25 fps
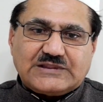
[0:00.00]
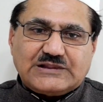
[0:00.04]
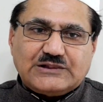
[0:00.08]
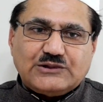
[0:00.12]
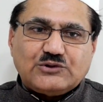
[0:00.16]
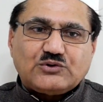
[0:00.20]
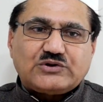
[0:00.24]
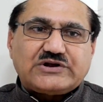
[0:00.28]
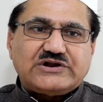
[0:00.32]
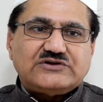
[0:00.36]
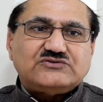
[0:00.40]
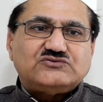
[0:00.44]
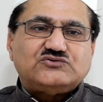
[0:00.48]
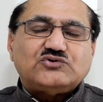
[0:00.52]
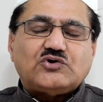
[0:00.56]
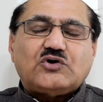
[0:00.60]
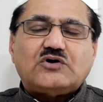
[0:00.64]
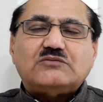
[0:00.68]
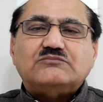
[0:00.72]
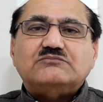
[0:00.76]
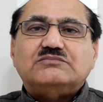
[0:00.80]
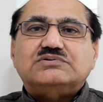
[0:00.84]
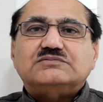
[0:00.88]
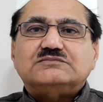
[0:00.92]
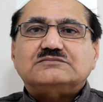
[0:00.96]
look at
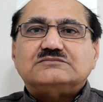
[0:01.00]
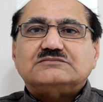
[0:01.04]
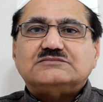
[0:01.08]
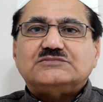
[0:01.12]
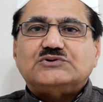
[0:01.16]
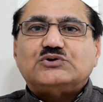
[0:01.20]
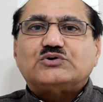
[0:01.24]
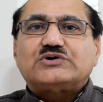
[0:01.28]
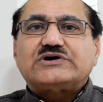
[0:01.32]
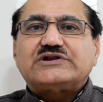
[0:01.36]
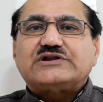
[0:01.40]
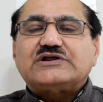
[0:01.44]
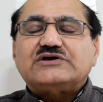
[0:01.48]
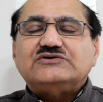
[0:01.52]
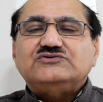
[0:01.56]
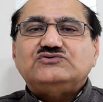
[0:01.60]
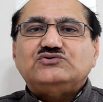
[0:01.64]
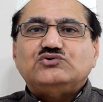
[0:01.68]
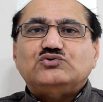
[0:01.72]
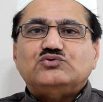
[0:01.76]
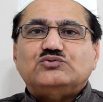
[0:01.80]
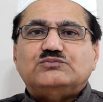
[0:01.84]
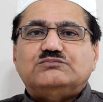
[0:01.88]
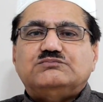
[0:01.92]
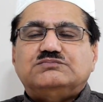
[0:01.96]
Job, look at
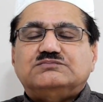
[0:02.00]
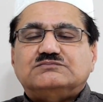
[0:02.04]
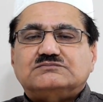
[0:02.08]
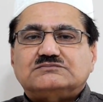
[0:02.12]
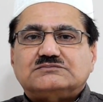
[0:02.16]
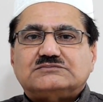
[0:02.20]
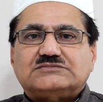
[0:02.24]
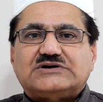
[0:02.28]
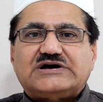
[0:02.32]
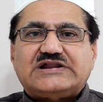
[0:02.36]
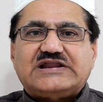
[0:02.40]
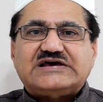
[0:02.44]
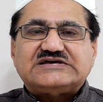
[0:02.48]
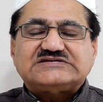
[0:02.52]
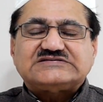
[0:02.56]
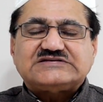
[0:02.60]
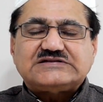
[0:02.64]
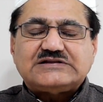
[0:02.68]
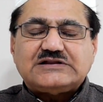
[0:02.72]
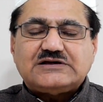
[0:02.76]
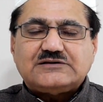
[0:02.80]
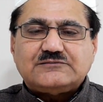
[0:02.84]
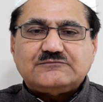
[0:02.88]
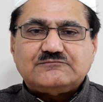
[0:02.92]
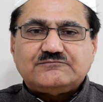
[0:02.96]
Ayyub, alayhi
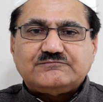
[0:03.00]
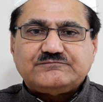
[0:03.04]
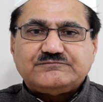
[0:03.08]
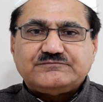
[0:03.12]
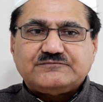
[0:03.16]
salam,